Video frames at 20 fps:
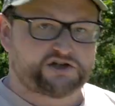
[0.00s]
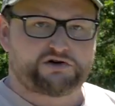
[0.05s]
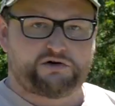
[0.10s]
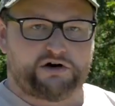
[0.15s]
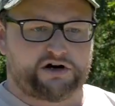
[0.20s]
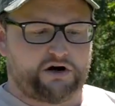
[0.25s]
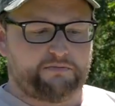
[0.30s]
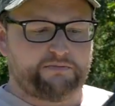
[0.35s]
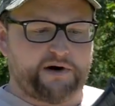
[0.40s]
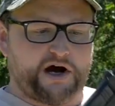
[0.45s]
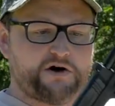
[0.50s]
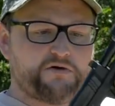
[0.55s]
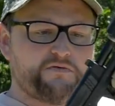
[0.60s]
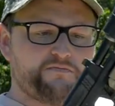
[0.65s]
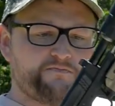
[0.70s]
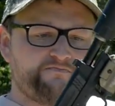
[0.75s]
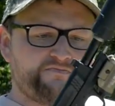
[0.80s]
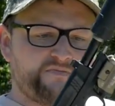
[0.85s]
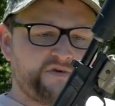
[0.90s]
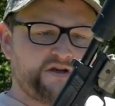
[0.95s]
trigger bow,
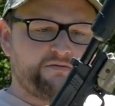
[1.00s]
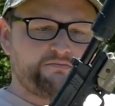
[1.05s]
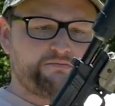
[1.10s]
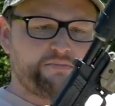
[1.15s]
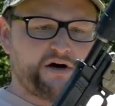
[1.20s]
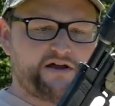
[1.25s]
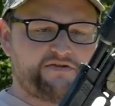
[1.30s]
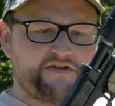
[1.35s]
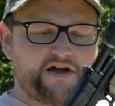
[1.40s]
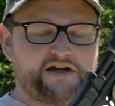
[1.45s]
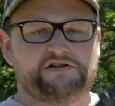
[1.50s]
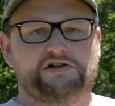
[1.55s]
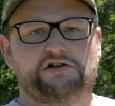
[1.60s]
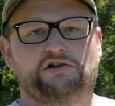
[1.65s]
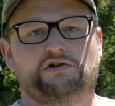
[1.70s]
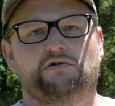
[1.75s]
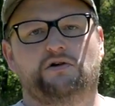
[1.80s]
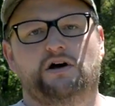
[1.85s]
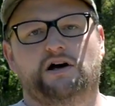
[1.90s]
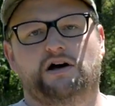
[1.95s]
but they
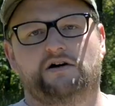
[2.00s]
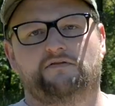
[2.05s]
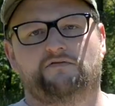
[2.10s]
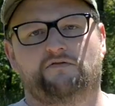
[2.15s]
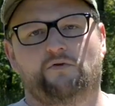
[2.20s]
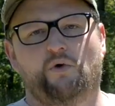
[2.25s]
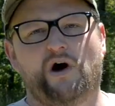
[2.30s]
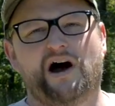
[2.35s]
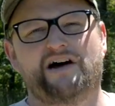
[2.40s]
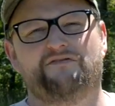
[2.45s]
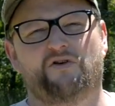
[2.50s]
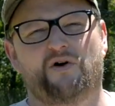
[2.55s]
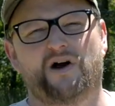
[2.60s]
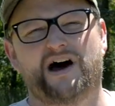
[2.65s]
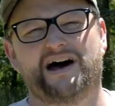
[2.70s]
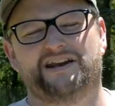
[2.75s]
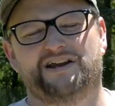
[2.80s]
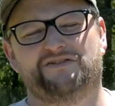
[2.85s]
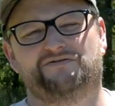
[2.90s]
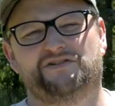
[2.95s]
do a wide
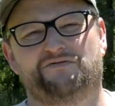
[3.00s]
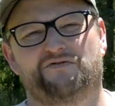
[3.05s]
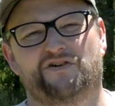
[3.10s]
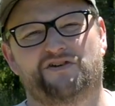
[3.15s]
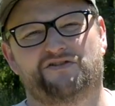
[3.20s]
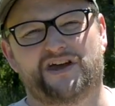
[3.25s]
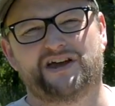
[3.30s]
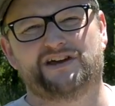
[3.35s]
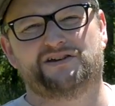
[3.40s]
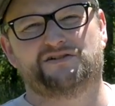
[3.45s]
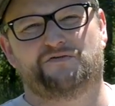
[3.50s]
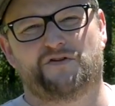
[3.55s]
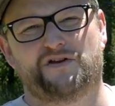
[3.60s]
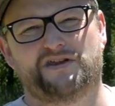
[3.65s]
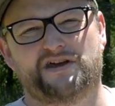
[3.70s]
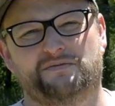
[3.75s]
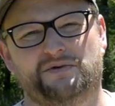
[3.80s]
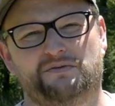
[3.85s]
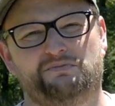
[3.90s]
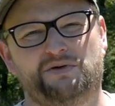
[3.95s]
variety of different things for
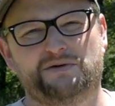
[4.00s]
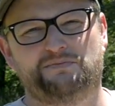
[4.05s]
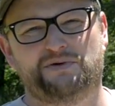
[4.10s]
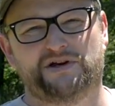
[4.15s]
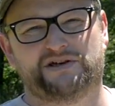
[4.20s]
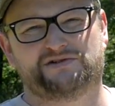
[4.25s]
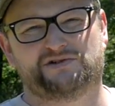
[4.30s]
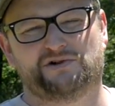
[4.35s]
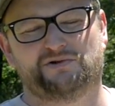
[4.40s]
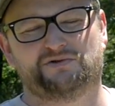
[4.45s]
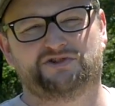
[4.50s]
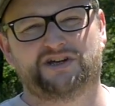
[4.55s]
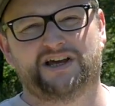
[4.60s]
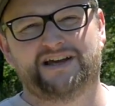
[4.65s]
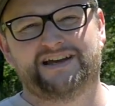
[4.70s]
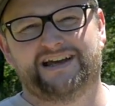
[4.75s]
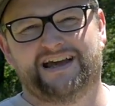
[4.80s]
the M&P pistols,